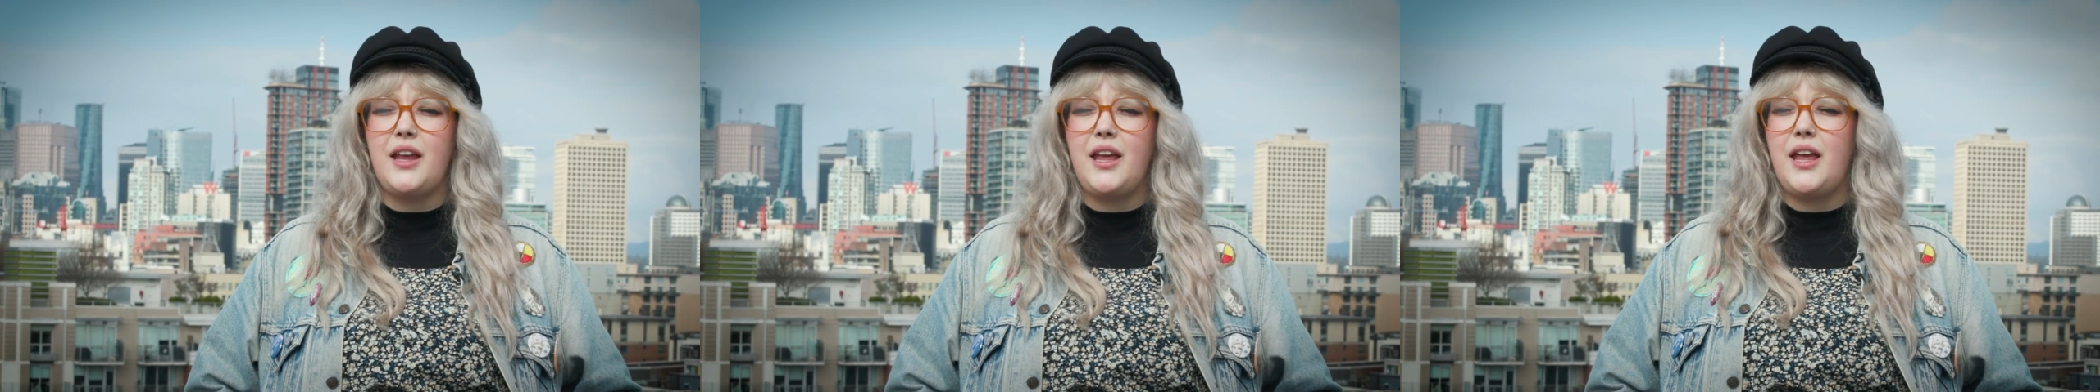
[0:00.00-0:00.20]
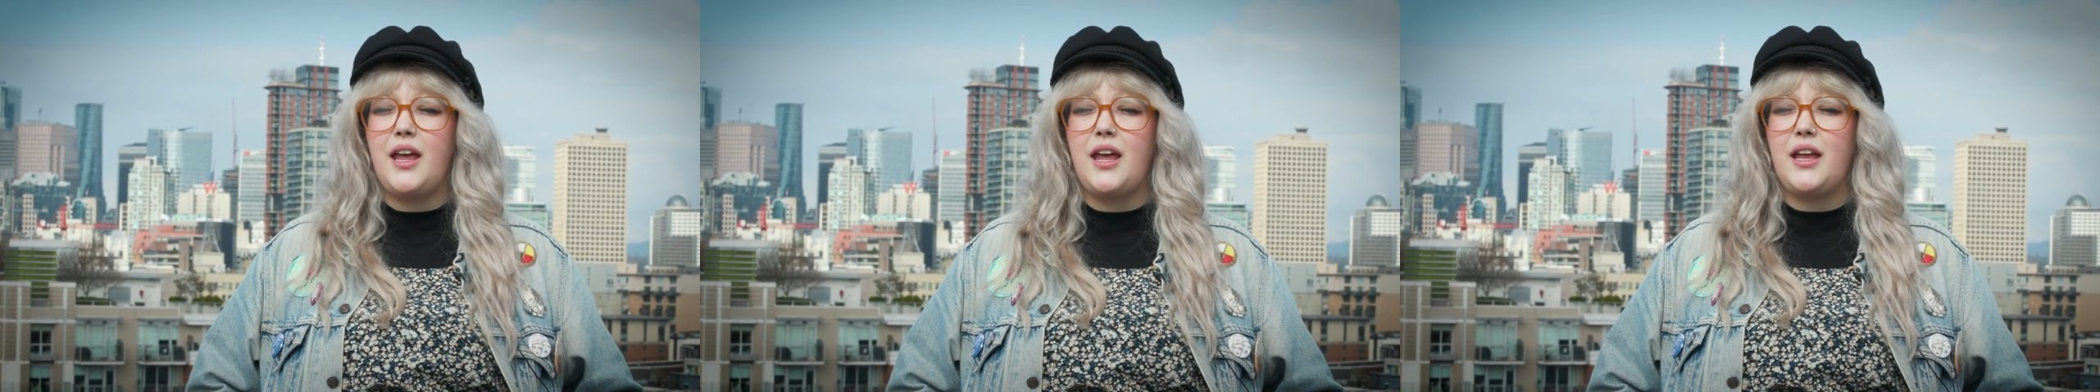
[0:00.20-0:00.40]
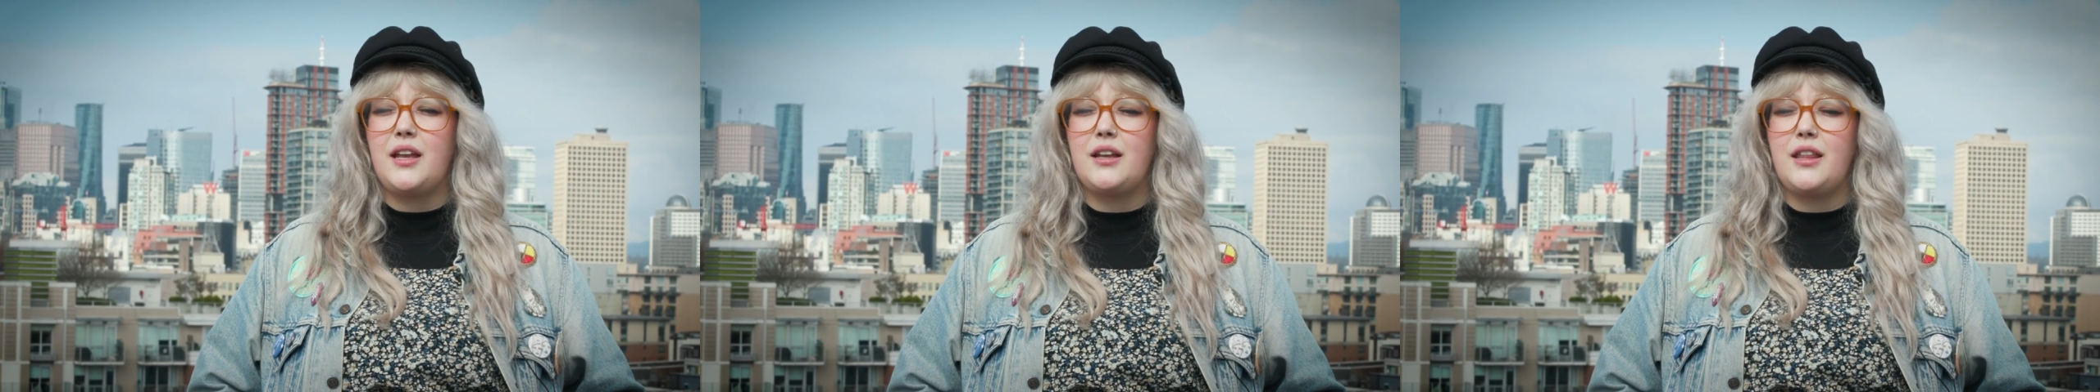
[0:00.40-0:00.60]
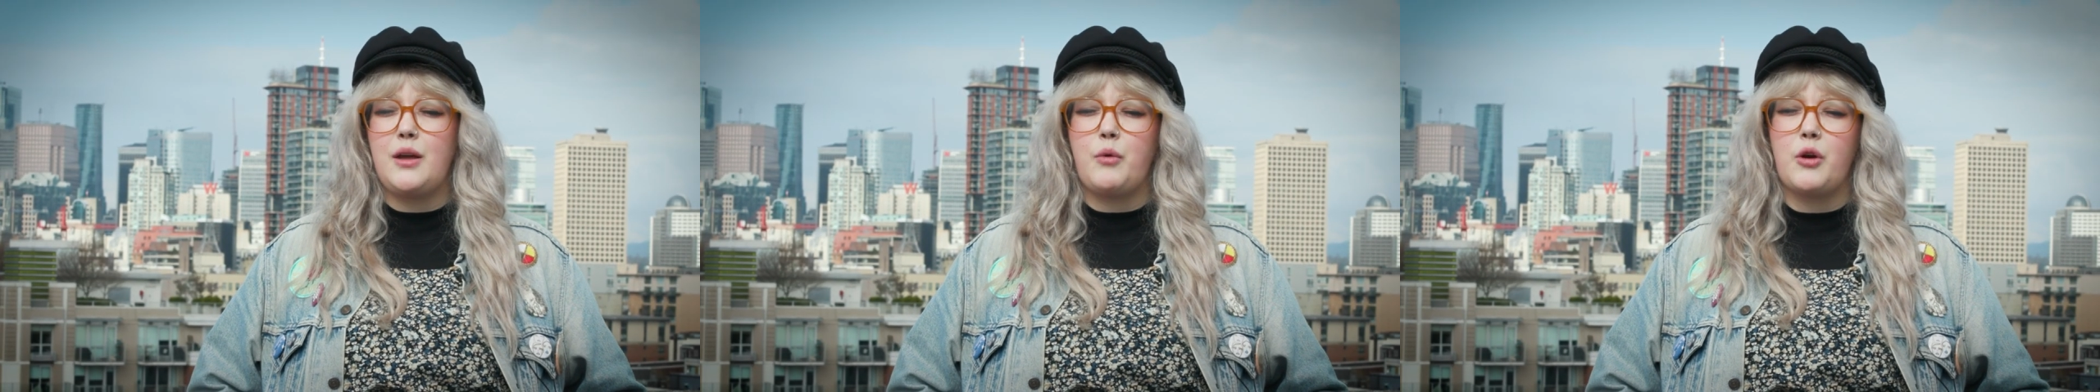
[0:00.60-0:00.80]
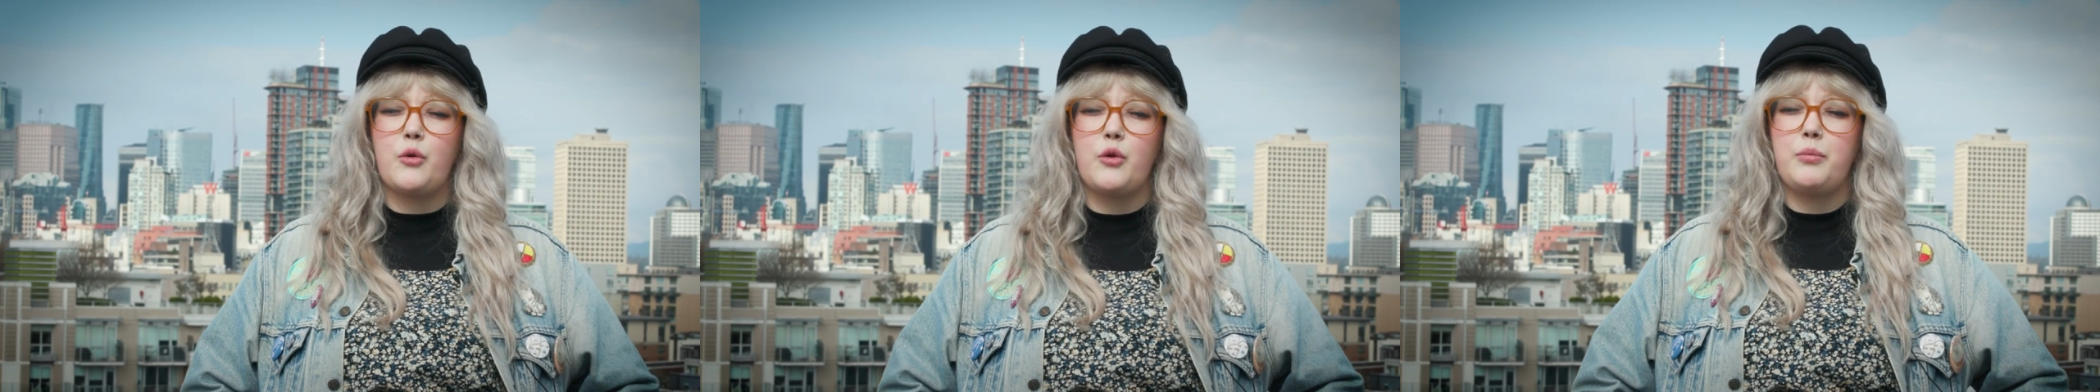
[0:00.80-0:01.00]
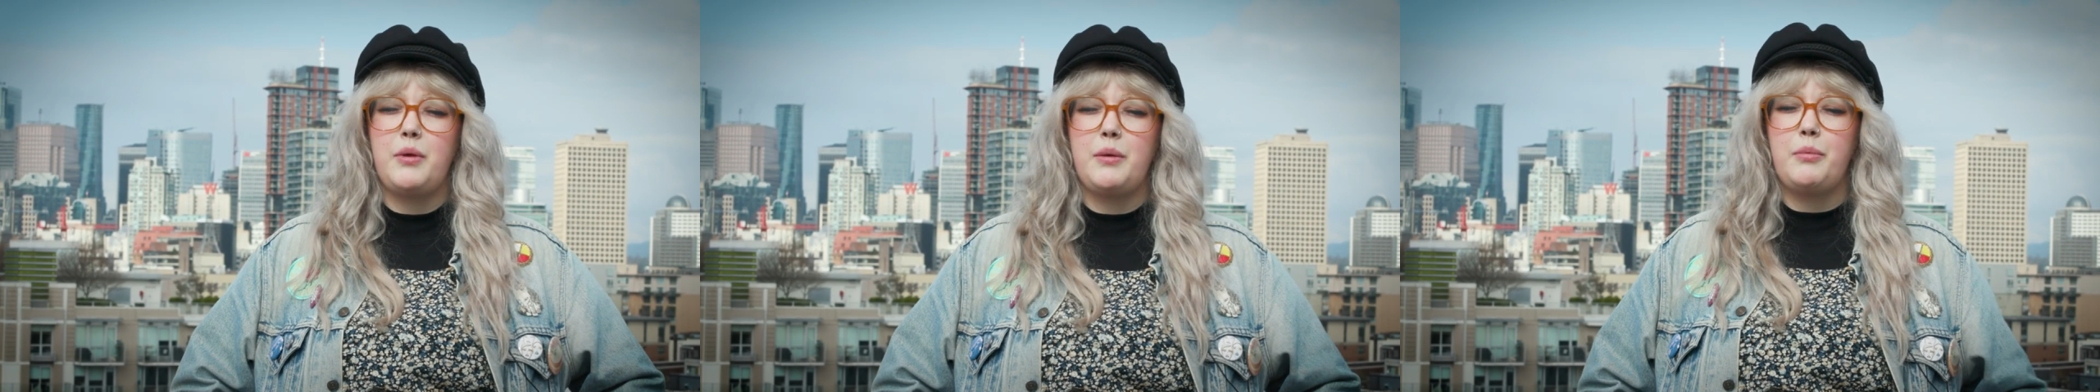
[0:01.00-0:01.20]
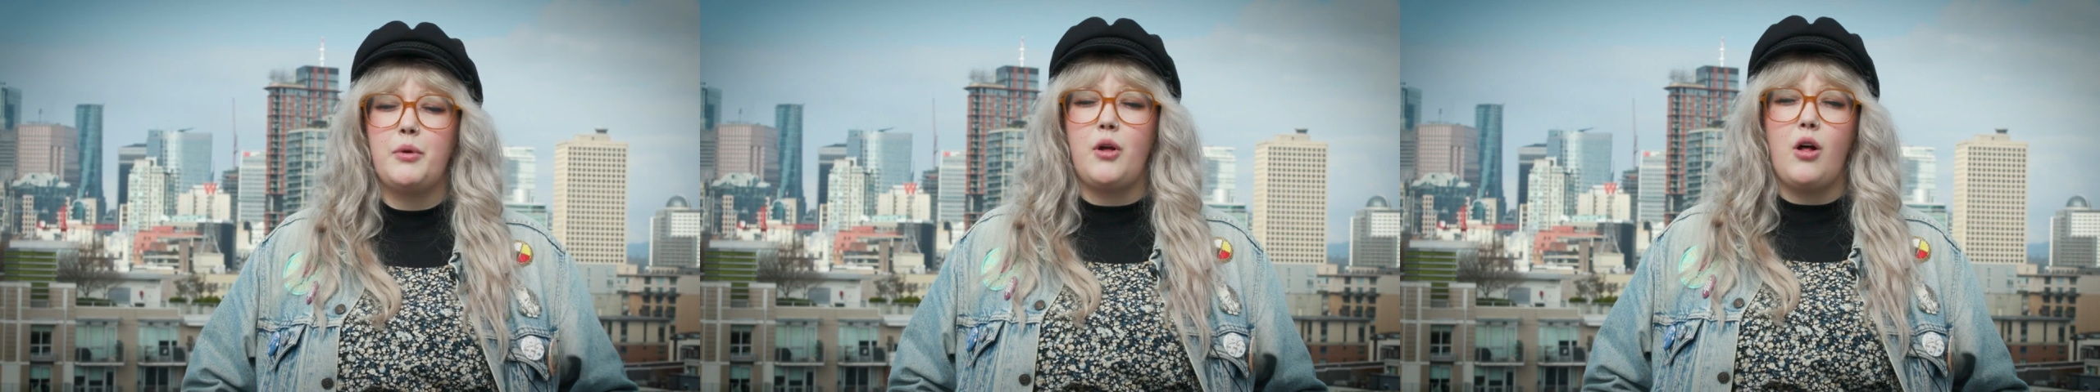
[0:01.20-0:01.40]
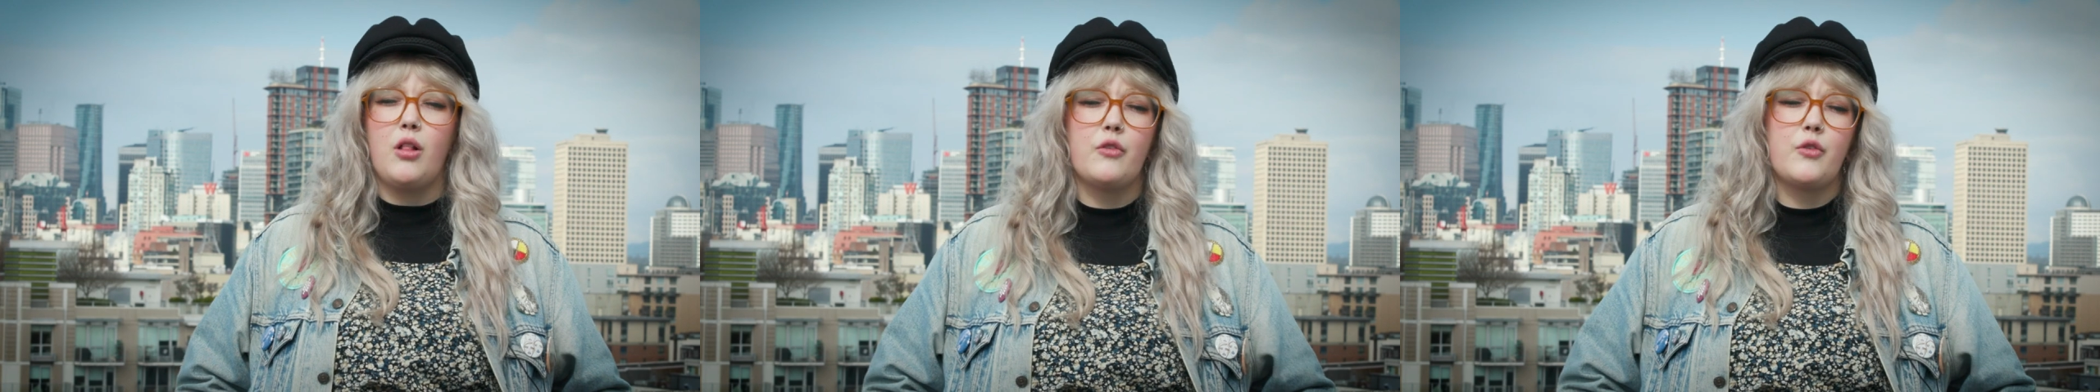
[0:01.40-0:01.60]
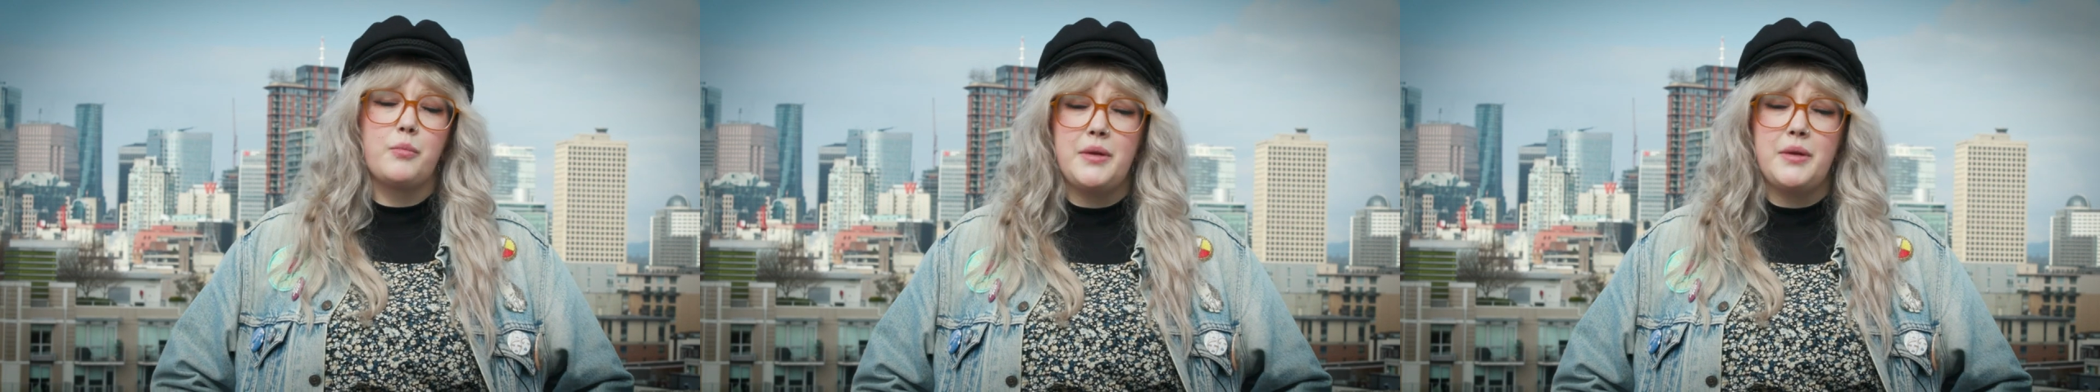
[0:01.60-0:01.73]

and they work with people all over